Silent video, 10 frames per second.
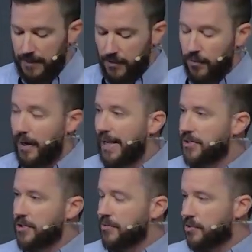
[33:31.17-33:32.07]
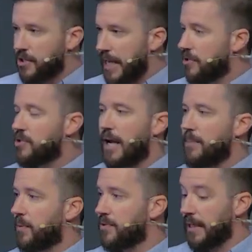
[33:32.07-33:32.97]
or as you change
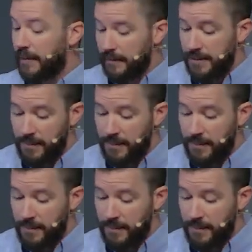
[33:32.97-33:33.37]
diapers and clean